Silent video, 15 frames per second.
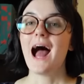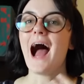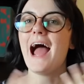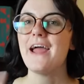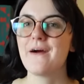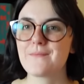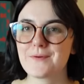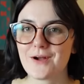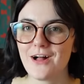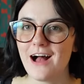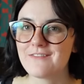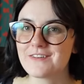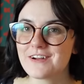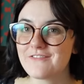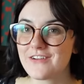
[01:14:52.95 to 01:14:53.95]
I hope you're all
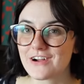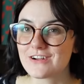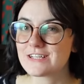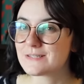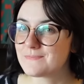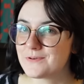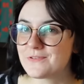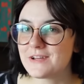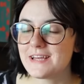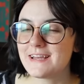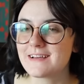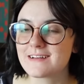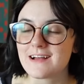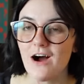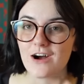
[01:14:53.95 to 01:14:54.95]
having a very
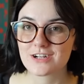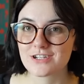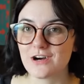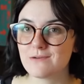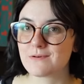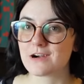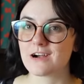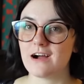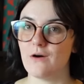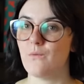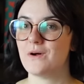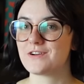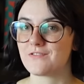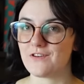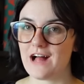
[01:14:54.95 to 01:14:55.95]
spooky October, a
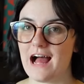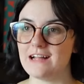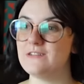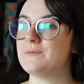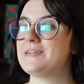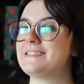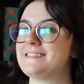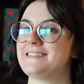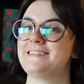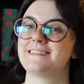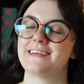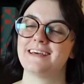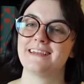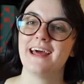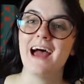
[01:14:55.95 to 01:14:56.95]
wonderful Halloween
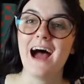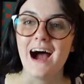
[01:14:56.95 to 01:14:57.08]
season.